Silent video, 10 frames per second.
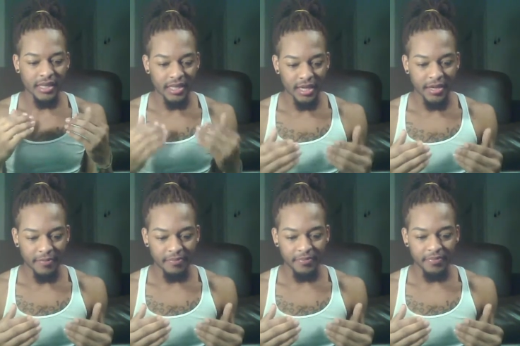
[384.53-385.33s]

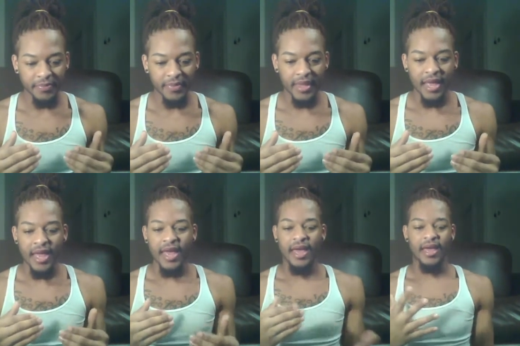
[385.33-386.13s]
them,
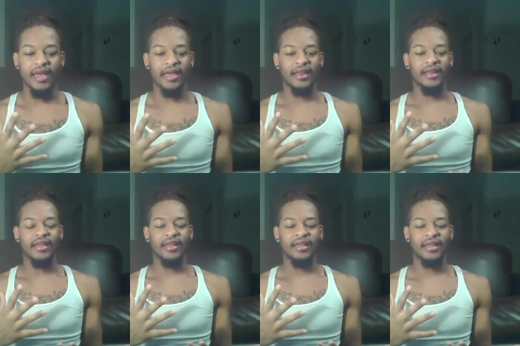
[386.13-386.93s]

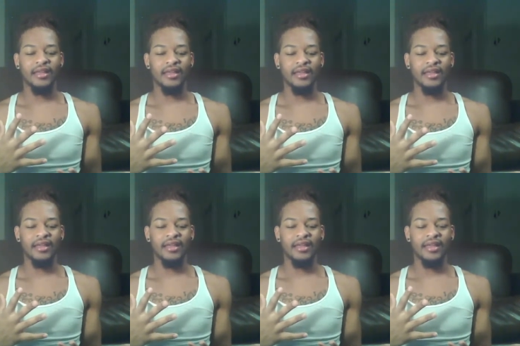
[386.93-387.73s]
and
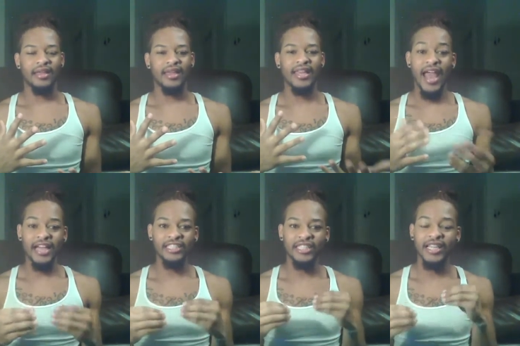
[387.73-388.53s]
it
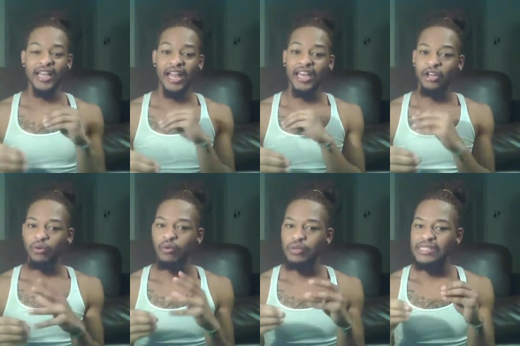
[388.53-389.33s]
actually
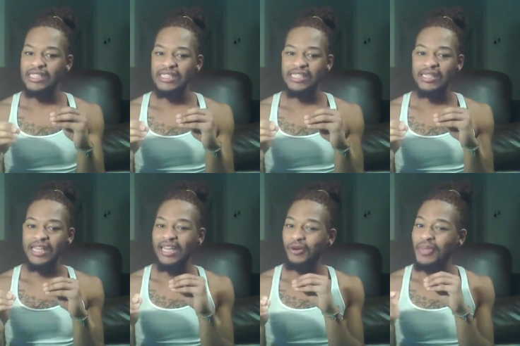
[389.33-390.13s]
little
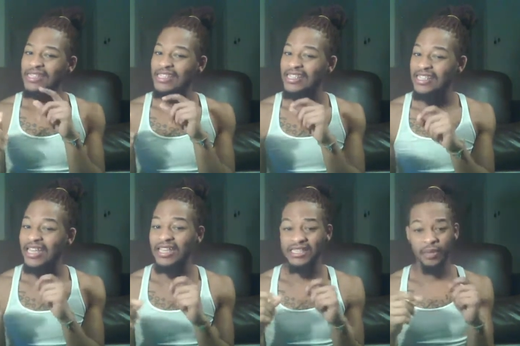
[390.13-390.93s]
bit
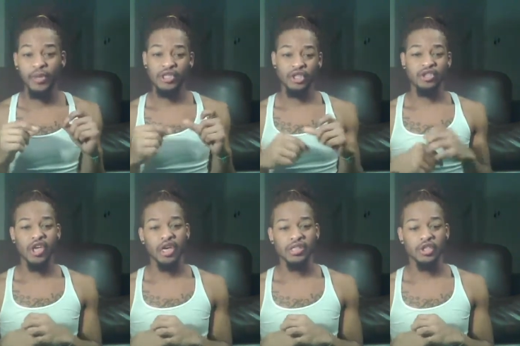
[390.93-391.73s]
stings the person you're
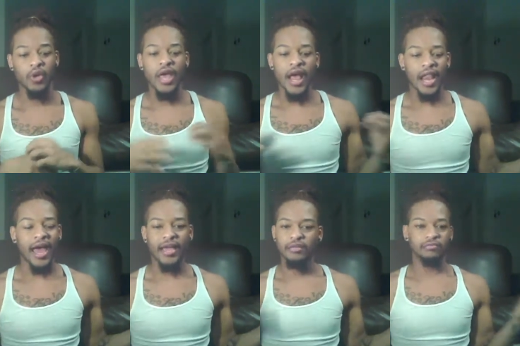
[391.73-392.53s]
talking to.
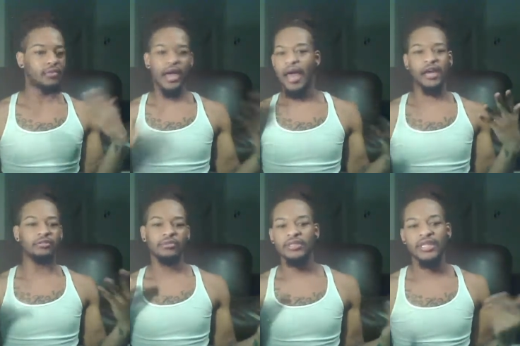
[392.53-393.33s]
Like, I
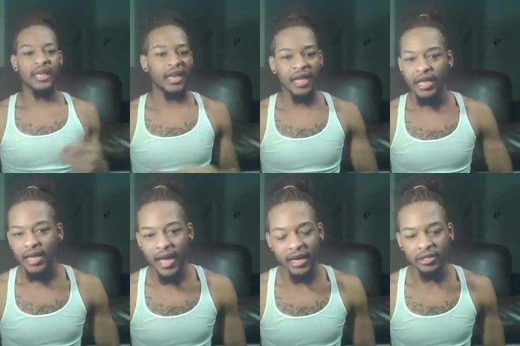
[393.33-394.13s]
don't get
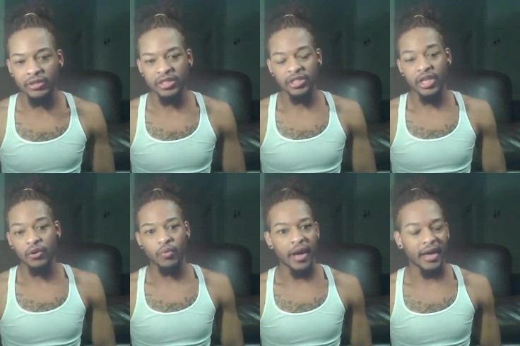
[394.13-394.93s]
it. I don't
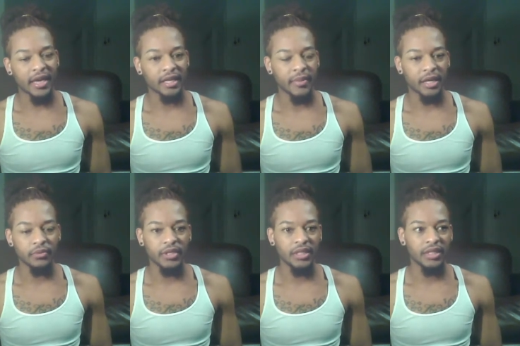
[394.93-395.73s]
understand why anybody
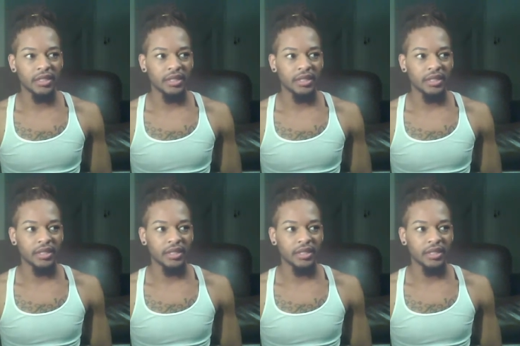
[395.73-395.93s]
would